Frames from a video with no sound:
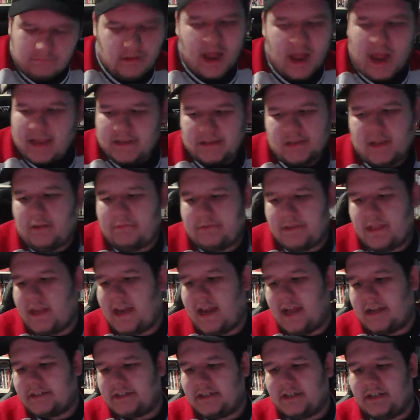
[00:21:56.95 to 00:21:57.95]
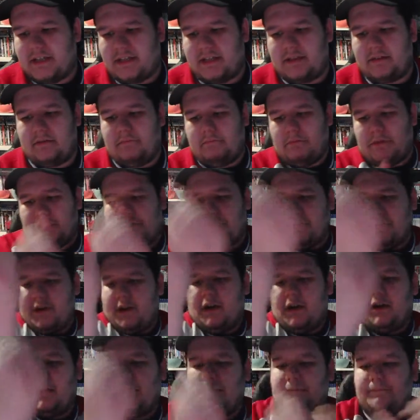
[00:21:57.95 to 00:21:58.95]
I'd love that, actually, in
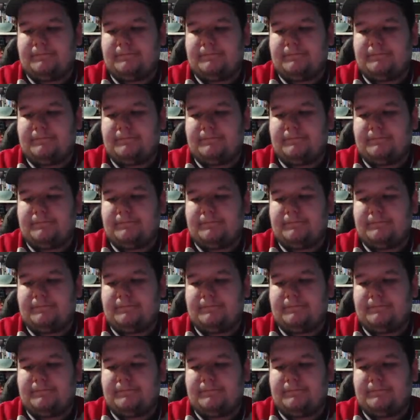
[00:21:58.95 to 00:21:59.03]
Montreal.